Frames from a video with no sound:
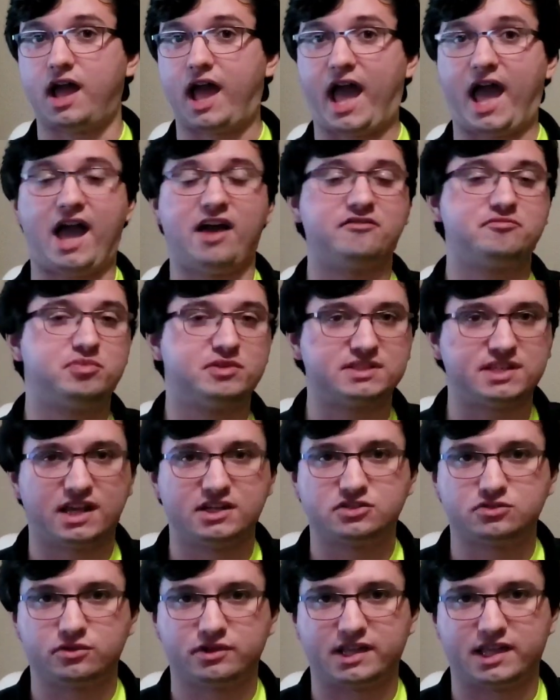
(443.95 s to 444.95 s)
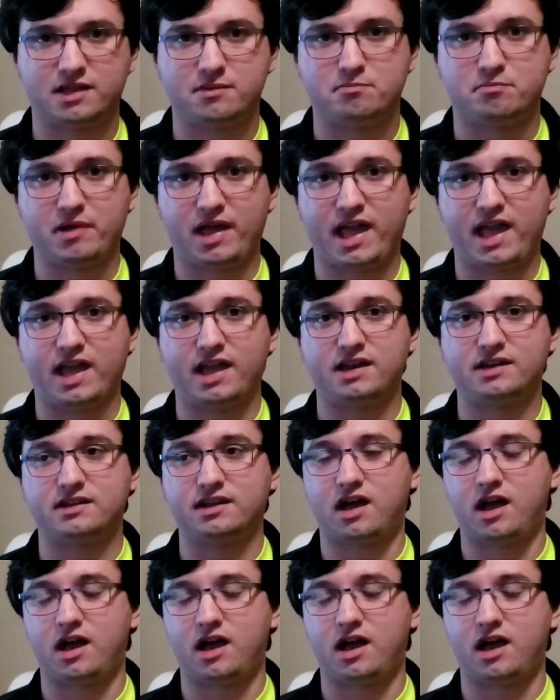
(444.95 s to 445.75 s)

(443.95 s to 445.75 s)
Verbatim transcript: have potential to get banned.